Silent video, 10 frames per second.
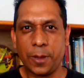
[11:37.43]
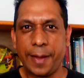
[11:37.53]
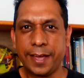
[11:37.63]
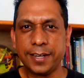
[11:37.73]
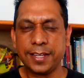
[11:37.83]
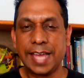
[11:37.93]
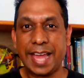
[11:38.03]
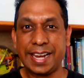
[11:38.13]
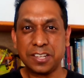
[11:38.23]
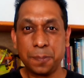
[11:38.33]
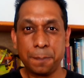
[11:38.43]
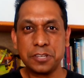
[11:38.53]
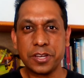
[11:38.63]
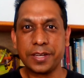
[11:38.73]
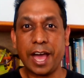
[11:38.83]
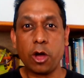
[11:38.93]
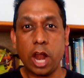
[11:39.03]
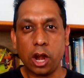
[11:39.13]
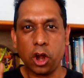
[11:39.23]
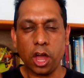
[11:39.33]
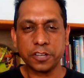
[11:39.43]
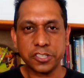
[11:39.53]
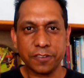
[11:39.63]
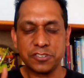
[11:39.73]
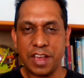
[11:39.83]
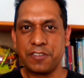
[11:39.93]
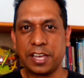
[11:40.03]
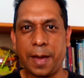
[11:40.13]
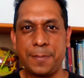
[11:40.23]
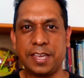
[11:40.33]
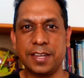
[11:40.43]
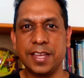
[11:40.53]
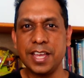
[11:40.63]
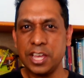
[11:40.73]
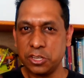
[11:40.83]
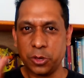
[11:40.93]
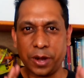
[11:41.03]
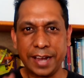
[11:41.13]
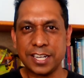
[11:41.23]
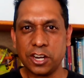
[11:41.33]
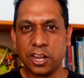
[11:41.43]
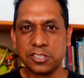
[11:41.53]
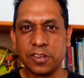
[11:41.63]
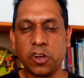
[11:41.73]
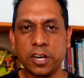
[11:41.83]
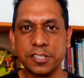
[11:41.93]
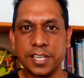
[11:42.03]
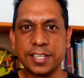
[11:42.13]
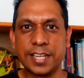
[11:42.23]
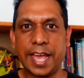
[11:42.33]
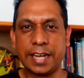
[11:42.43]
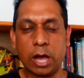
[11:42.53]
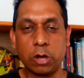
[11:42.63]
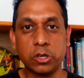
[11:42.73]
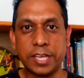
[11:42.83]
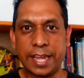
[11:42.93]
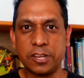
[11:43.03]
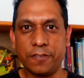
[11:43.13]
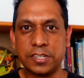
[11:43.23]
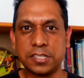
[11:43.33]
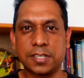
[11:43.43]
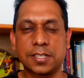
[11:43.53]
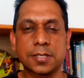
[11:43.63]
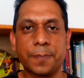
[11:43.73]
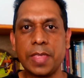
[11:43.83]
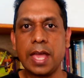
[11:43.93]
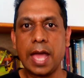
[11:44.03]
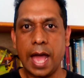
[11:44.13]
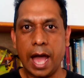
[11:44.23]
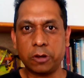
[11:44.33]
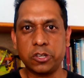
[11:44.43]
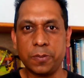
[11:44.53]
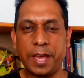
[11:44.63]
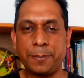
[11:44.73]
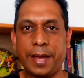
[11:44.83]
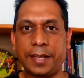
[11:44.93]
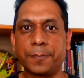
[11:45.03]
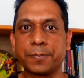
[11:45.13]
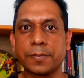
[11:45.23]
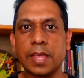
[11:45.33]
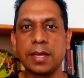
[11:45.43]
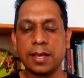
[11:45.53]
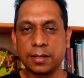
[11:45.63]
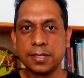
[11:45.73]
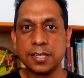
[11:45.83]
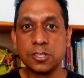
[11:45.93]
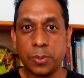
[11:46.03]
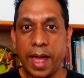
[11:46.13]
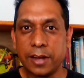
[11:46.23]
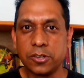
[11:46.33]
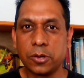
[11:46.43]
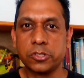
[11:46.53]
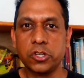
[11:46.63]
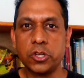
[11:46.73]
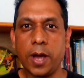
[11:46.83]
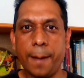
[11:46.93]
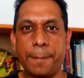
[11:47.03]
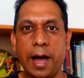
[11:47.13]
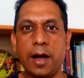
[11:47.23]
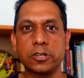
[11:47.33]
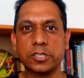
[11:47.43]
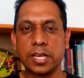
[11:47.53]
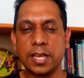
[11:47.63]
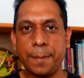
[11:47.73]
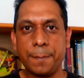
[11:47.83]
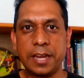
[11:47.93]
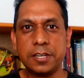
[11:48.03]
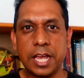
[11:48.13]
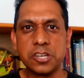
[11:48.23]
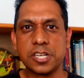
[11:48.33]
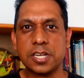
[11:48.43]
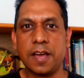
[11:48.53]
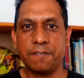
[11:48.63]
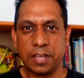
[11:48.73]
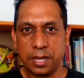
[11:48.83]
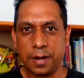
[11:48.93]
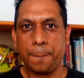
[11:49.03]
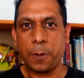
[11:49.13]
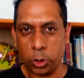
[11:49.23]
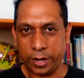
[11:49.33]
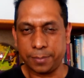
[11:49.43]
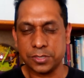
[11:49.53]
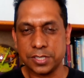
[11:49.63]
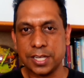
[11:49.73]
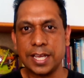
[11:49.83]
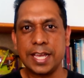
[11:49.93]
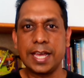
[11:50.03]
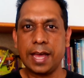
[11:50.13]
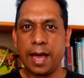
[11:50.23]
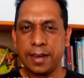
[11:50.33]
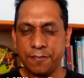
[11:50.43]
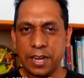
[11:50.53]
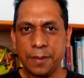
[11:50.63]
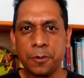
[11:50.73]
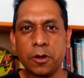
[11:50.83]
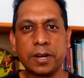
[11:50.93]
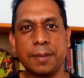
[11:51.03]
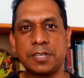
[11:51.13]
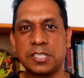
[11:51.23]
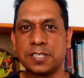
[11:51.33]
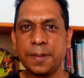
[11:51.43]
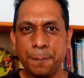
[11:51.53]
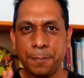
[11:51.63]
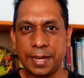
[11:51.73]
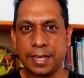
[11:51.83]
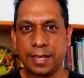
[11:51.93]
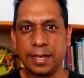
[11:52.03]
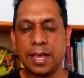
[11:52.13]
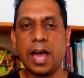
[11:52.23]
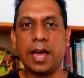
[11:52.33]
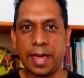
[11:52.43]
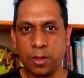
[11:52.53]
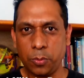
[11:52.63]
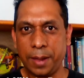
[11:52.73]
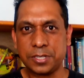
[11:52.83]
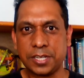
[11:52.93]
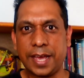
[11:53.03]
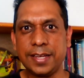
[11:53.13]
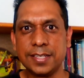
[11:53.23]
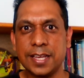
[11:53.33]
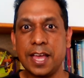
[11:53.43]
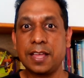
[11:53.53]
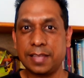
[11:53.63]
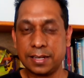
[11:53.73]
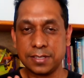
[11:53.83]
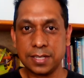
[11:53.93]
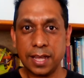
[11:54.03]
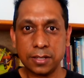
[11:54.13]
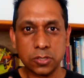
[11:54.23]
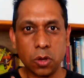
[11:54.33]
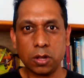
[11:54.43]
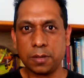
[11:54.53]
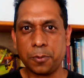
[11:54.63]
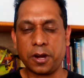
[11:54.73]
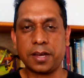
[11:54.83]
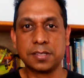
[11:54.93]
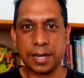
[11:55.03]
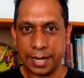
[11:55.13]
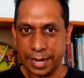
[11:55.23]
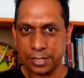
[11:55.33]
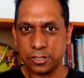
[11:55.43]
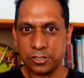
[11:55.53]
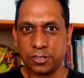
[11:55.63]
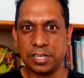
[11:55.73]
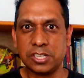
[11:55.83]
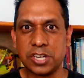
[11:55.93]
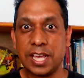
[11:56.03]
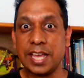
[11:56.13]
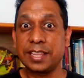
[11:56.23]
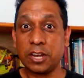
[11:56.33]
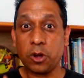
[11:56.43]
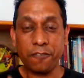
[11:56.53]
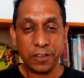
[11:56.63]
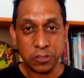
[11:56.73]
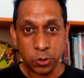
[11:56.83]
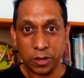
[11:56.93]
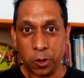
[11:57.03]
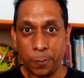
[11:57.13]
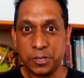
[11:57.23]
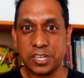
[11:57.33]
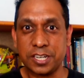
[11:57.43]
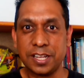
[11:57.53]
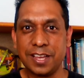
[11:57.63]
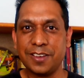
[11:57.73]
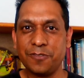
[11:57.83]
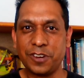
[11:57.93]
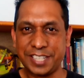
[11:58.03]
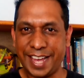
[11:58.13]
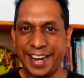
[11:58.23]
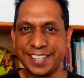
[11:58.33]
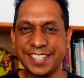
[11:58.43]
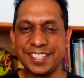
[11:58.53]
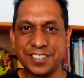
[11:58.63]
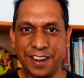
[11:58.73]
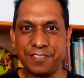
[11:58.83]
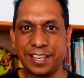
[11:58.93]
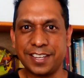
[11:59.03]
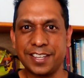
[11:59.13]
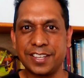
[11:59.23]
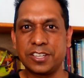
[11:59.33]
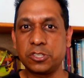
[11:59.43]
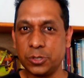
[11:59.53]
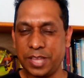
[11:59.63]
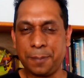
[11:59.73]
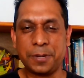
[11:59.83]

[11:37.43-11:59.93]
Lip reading: mind, and let's picture now lots of traffic coming in. You're writing lots of content and now you're getting your visitors. How do you make money? This is where I talk to you about meditation affiliate programs. An affiliate program is simply another website that sells all the products related to your niche that offer you a commission for directing traffic to that